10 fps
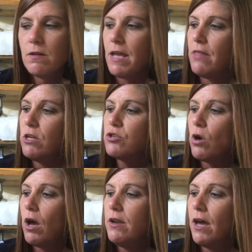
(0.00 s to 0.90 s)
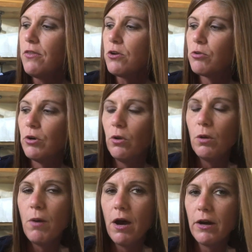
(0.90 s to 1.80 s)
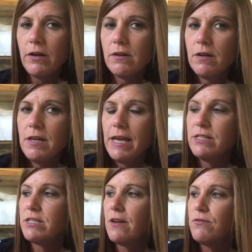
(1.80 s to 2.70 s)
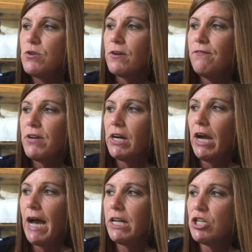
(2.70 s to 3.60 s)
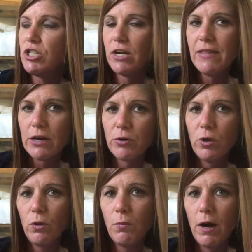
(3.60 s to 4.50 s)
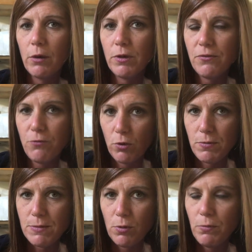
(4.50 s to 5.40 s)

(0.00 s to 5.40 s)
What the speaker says: And then draw another granola bar and see if you can figure out how to share that granola bar with 4 people,